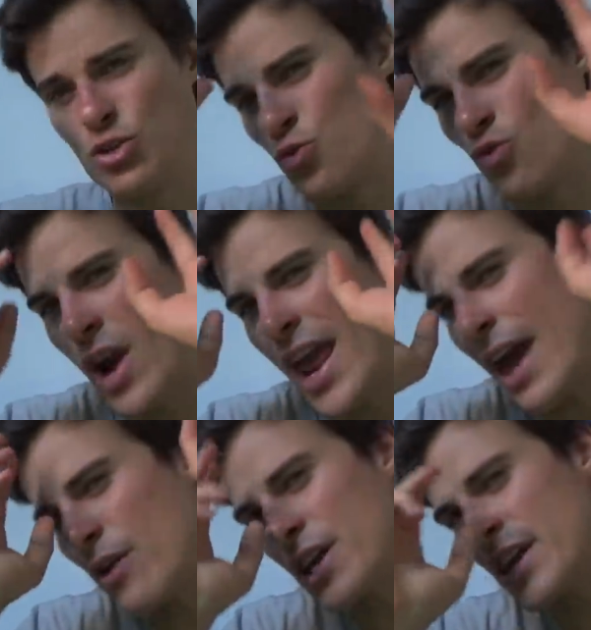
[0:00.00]

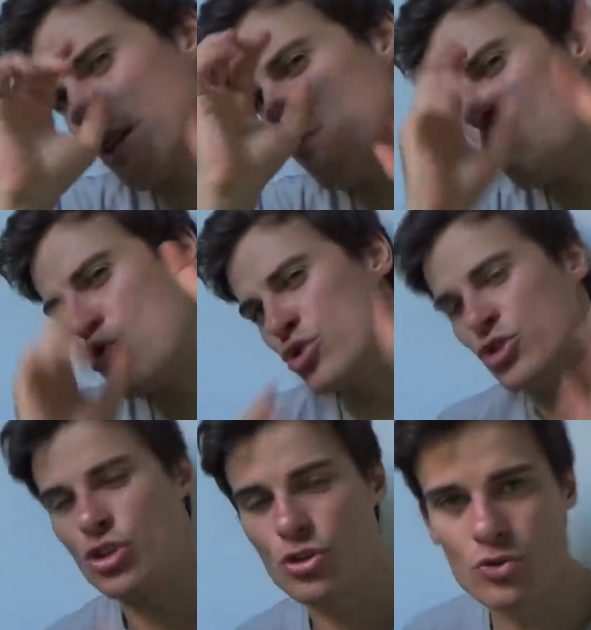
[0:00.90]
drowning in
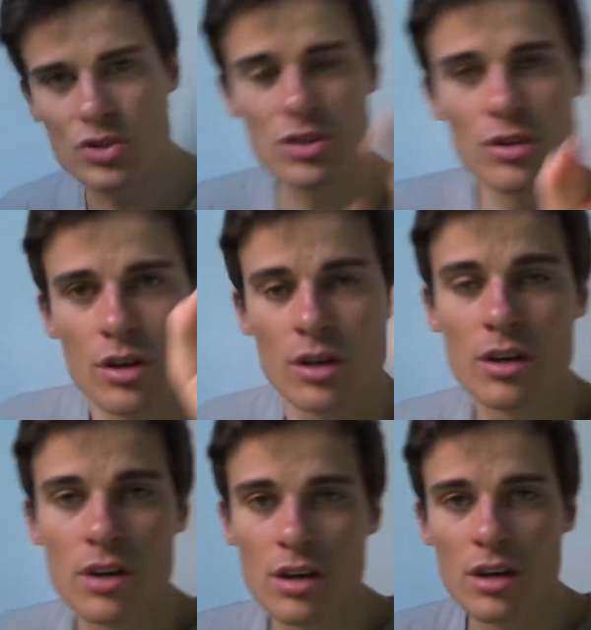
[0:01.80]
moot juice.
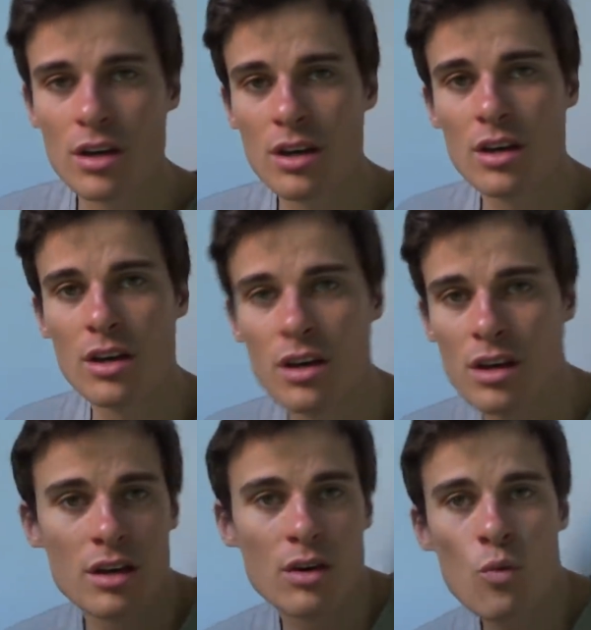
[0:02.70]

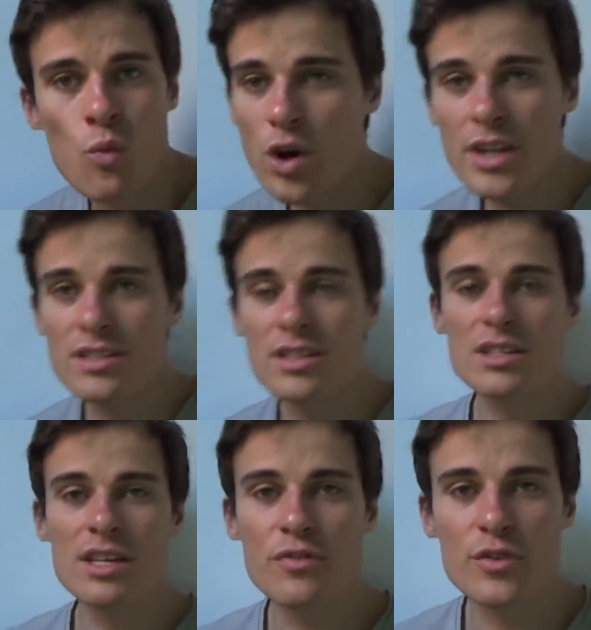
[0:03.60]
What is the
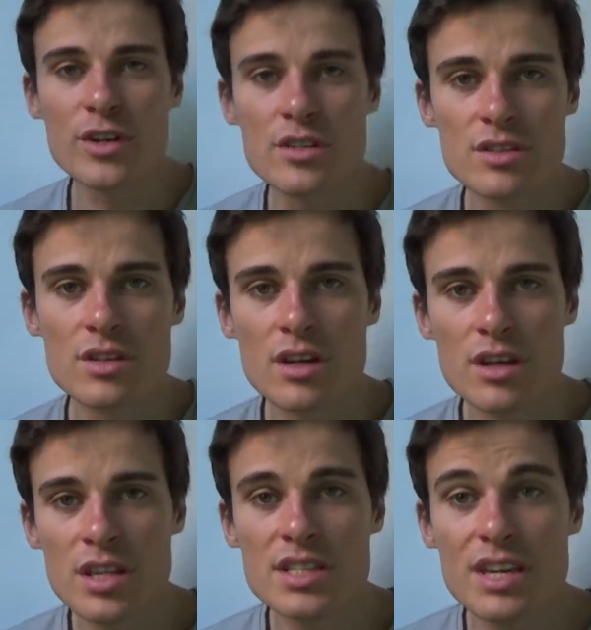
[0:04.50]
difference?
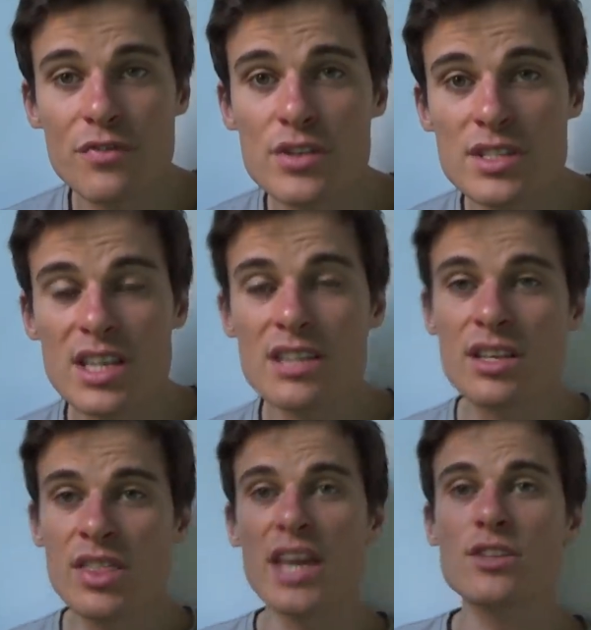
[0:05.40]
The difference is
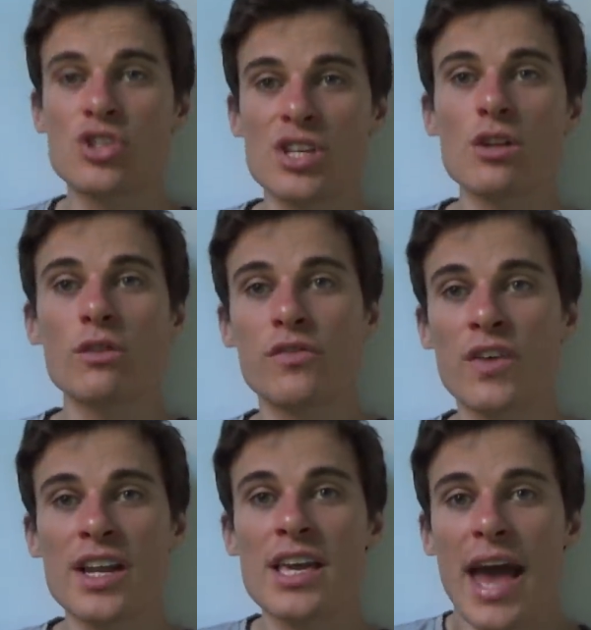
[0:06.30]
that they're chill,
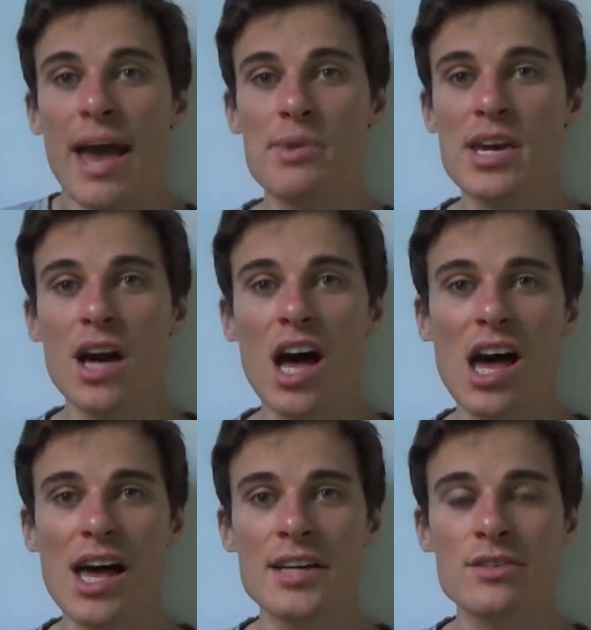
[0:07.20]
funny, happy
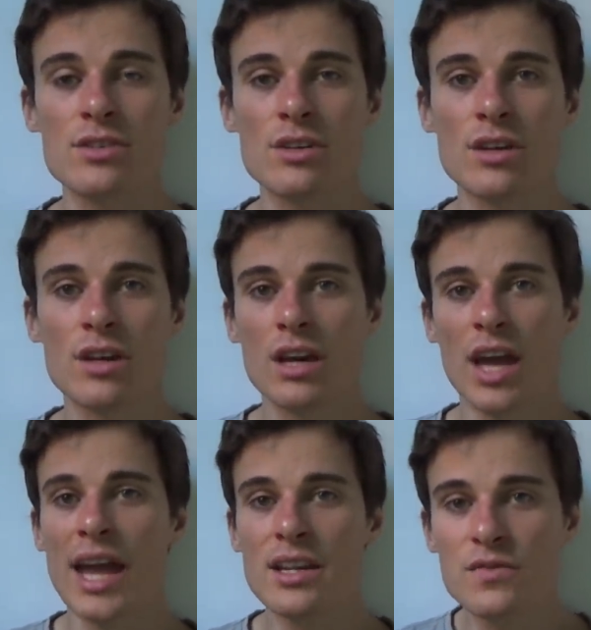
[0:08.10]
guys.
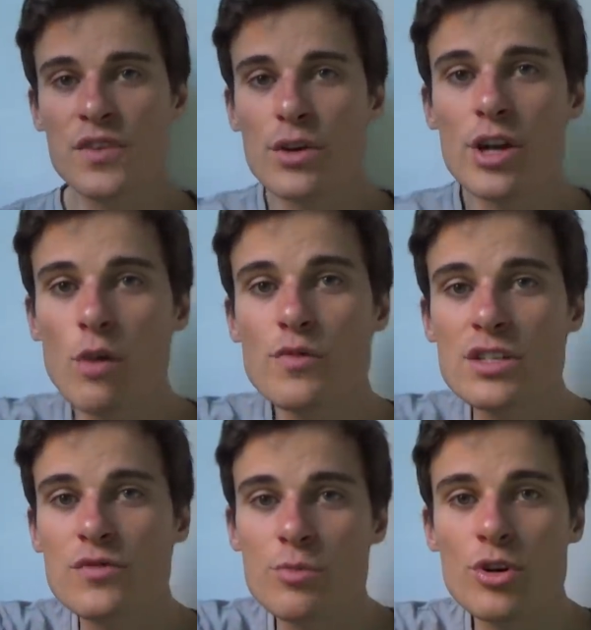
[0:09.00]
And it's very
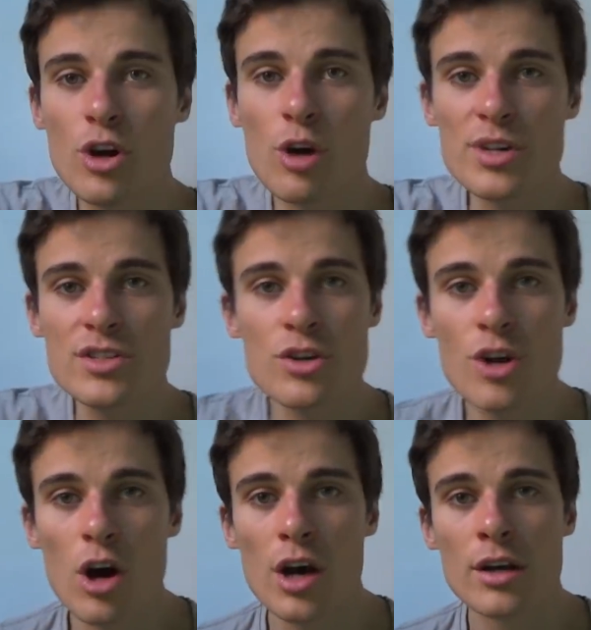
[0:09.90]
obvious from your comments you're
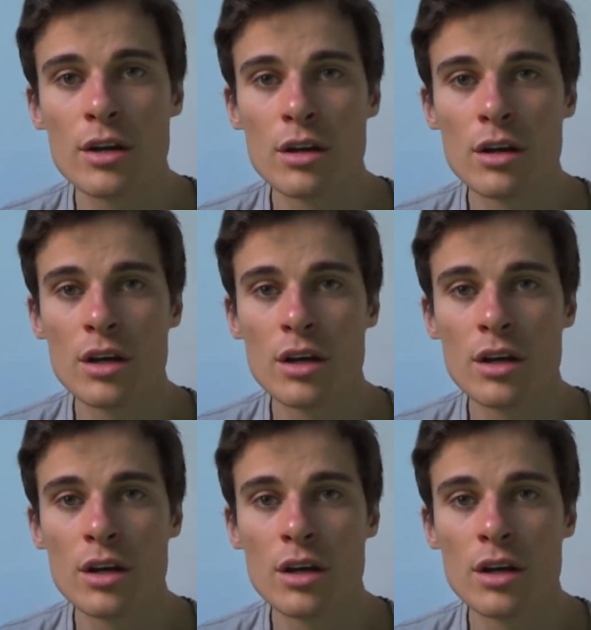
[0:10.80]
not.